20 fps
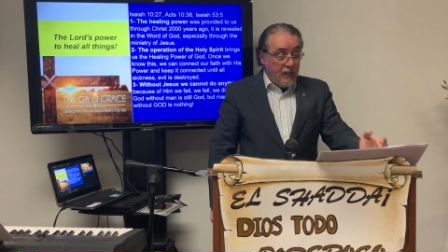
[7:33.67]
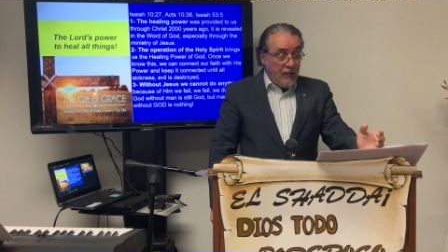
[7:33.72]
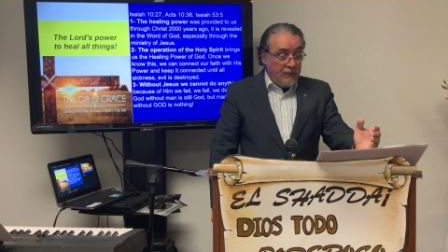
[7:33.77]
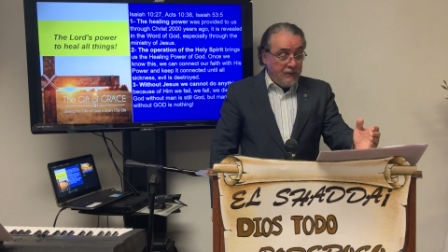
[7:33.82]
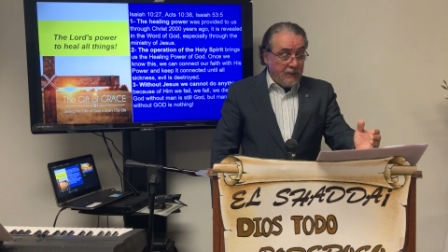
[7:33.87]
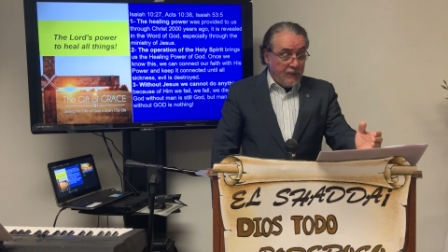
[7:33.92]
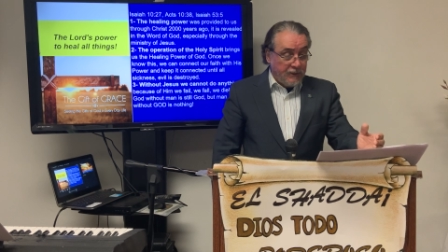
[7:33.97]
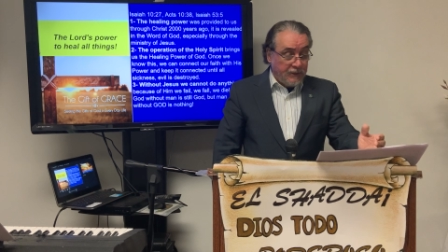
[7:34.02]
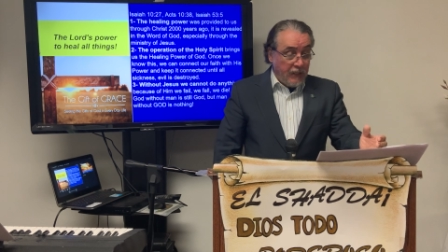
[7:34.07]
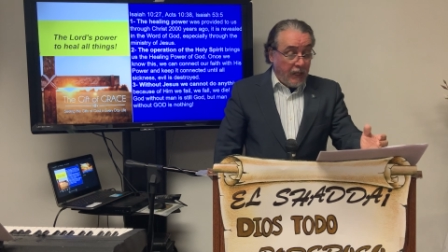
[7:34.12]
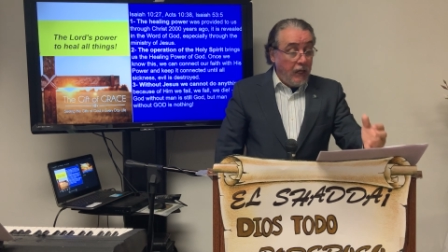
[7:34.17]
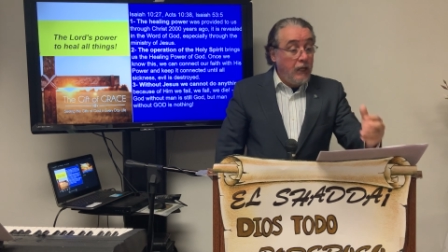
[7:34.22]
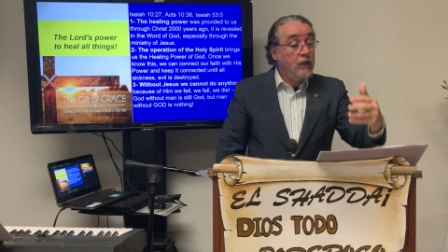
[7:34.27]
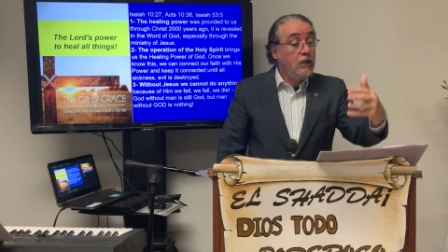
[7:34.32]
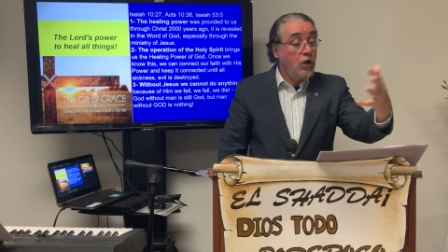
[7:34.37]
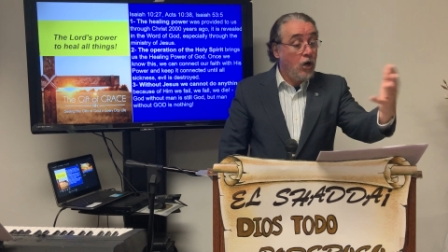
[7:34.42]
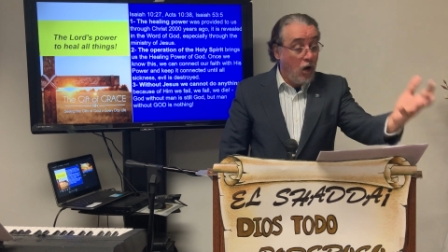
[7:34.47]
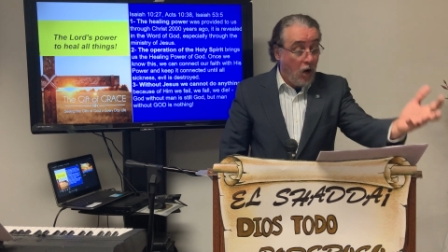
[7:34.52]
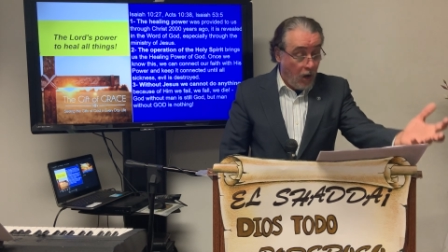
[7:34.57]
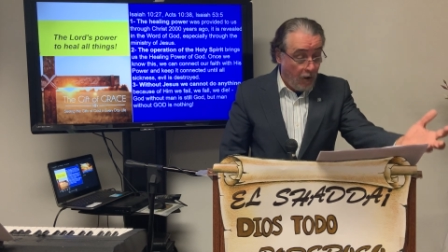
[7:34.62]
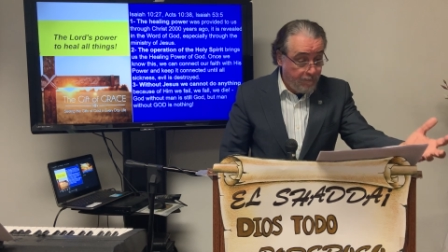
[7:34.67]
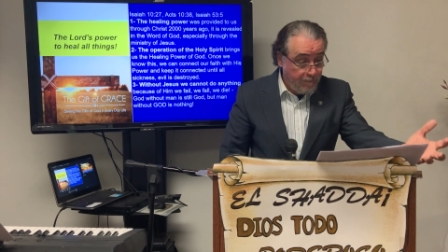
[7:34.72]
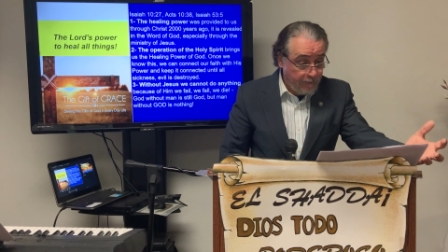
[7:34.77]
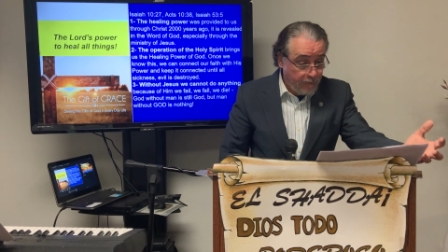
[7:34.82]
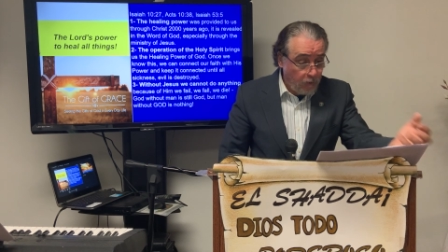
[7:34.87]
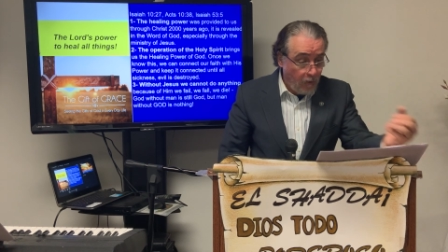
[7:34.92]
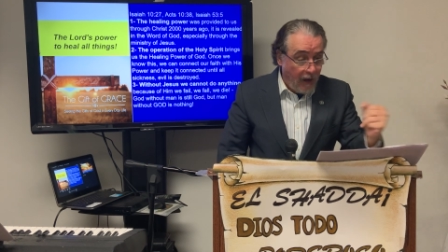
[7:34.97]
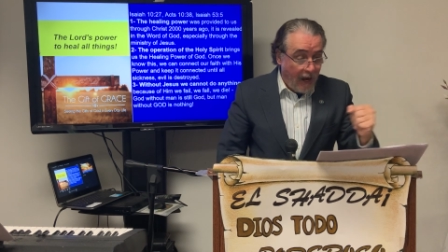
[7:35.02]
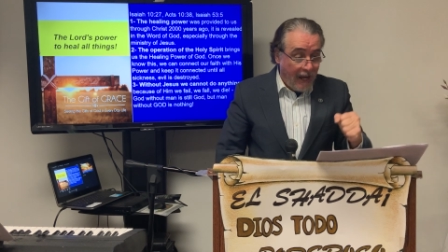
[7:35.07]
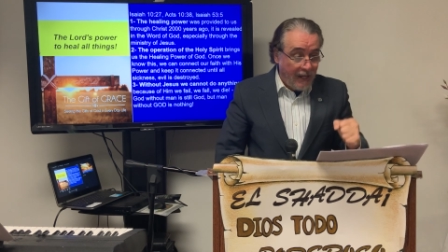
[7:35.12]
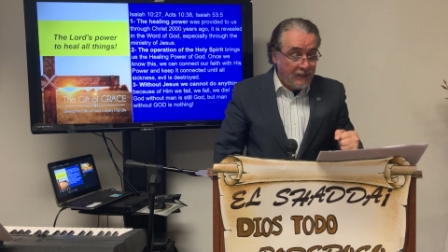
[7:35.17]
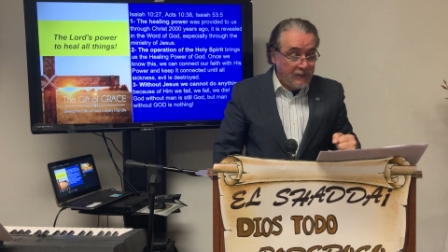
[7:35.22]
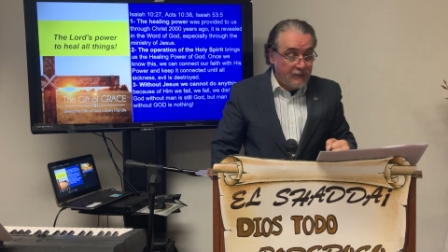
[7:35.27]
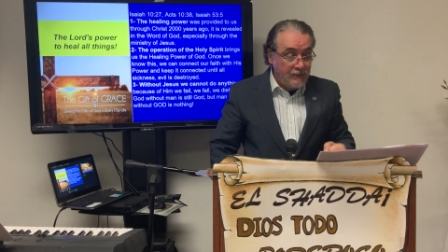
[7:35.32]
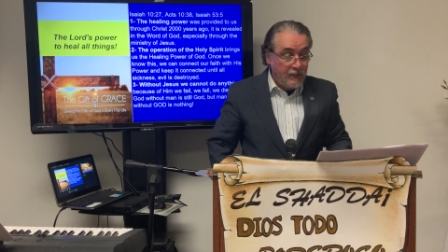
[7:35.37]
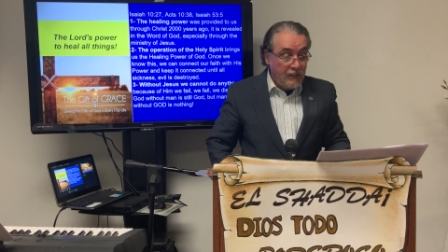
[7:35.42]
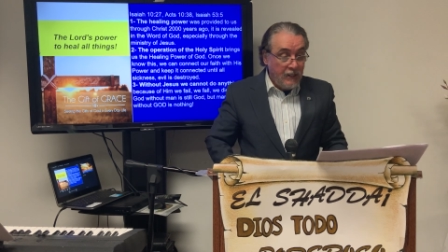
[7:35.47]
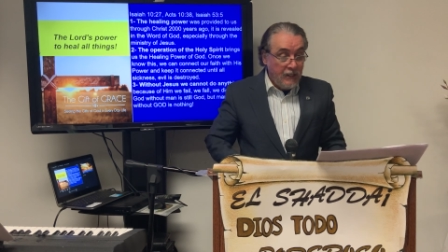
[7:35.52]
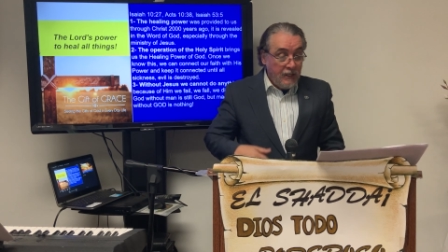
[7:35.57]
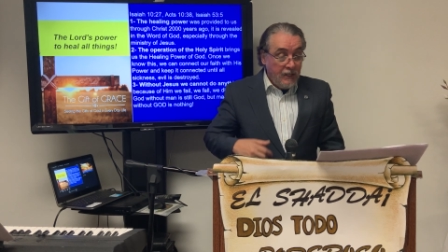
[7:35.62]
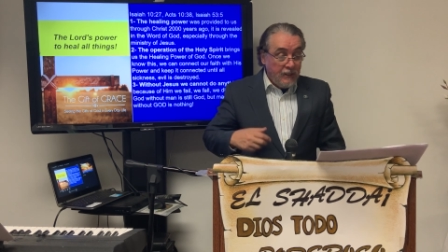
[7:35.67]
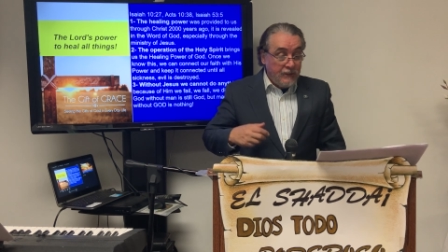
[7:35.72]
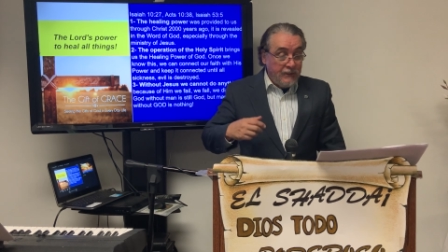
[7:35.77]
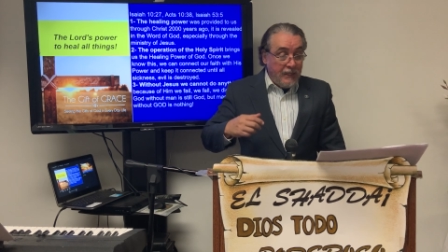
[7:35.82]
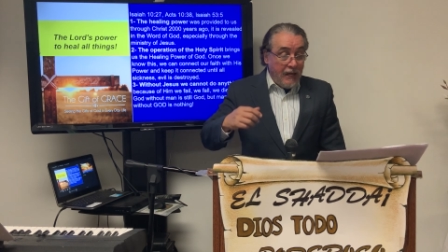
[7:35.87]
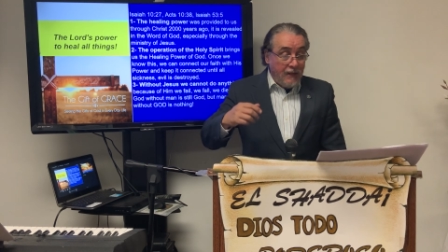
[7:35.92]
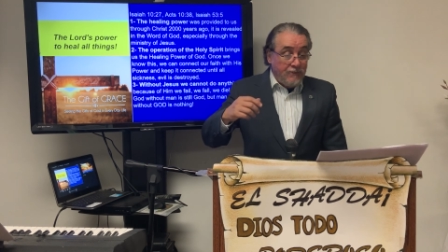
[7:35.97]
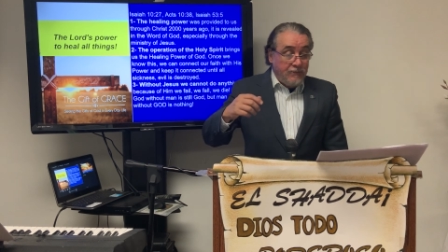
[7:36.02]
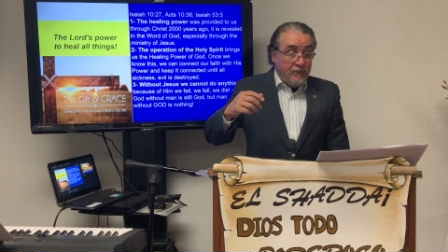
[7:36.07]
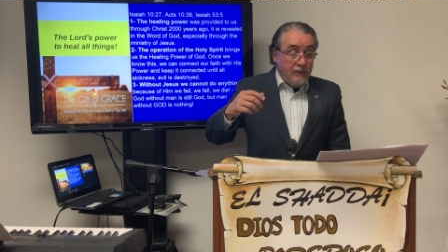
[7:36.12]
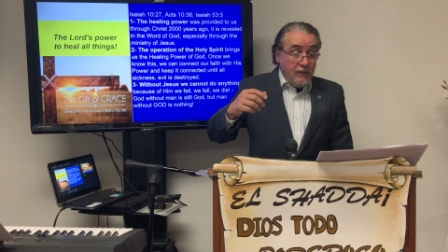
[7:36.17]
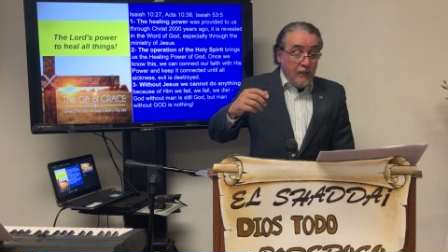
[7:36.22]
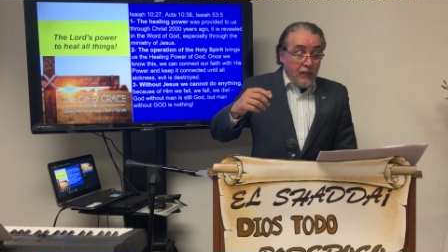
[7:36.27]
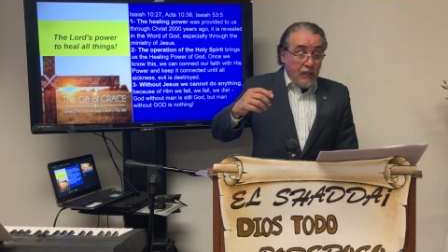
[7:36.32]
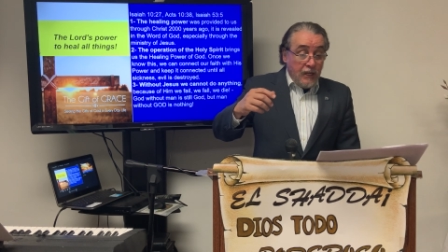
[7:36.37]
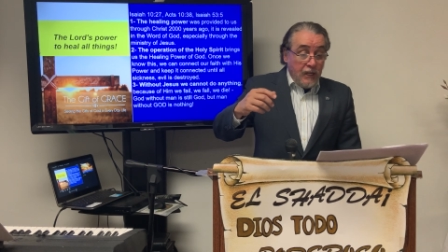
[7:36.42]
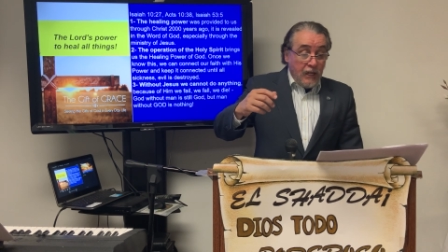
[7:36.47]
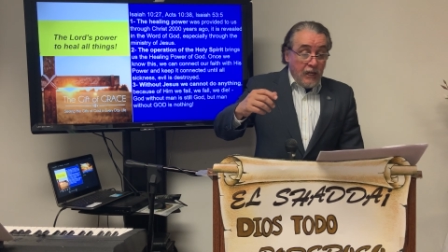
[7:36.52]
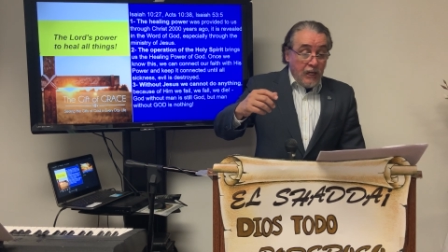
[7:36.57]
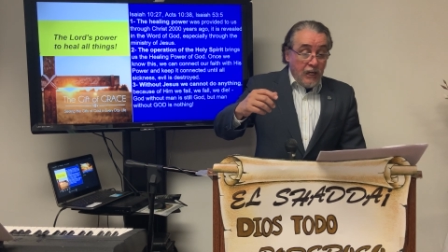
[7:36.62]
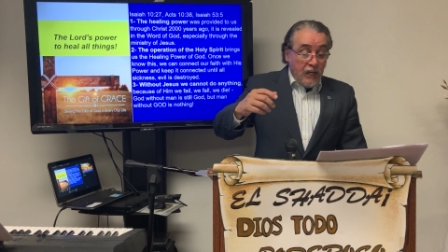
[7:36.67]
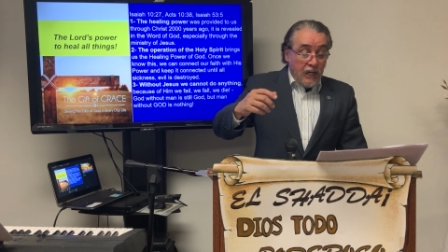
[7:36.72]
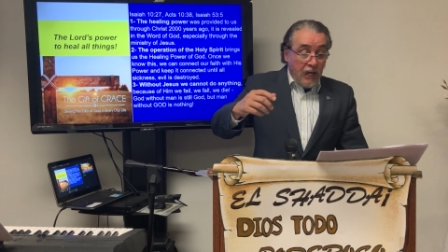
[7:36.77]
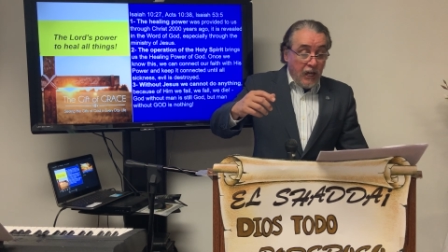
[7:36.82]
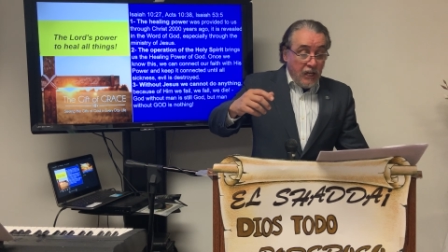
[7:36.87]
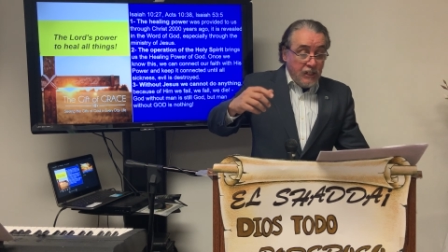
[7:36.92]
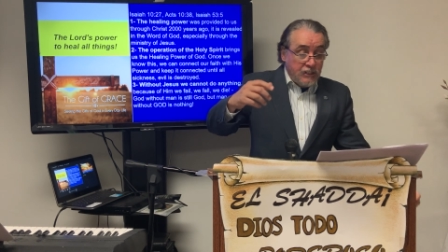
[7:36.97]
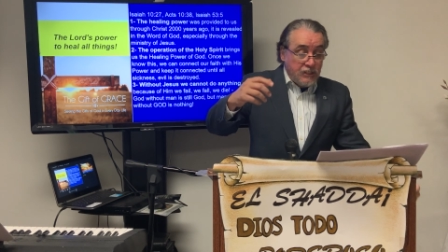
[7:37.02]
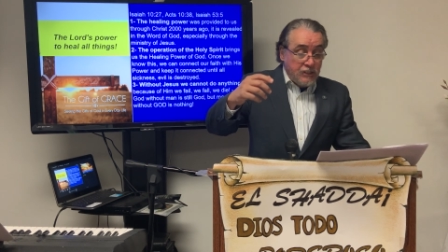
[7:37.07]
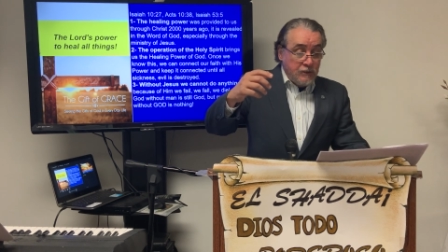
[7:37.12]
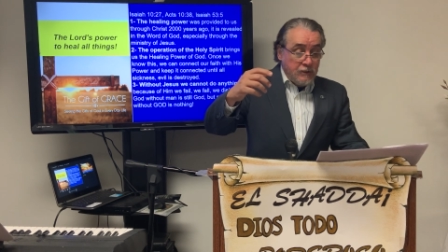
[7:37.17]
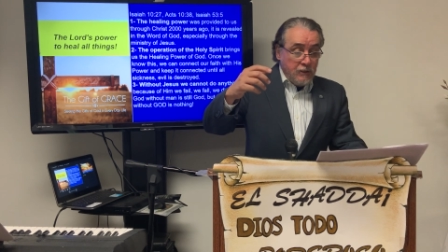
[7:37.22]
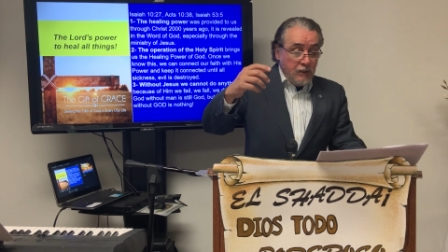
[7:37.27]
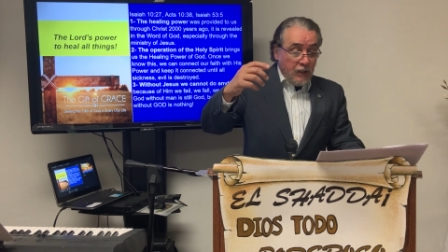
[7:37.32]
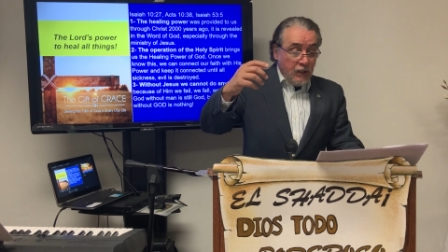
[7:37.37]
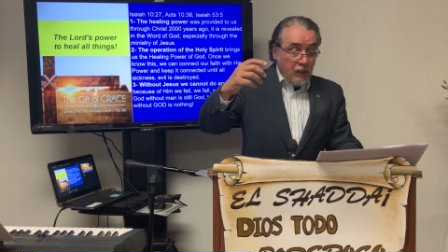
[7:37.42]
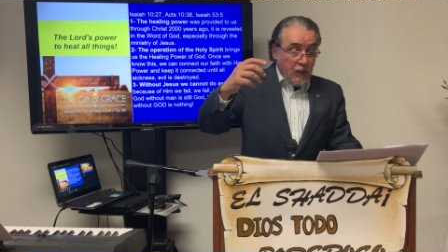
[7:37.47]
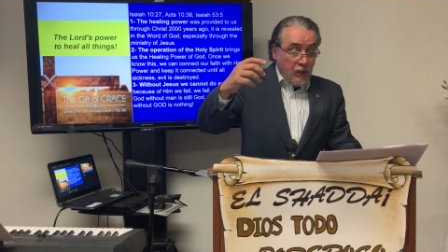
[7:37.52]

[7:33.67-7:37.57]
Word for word: in the day of Christ that his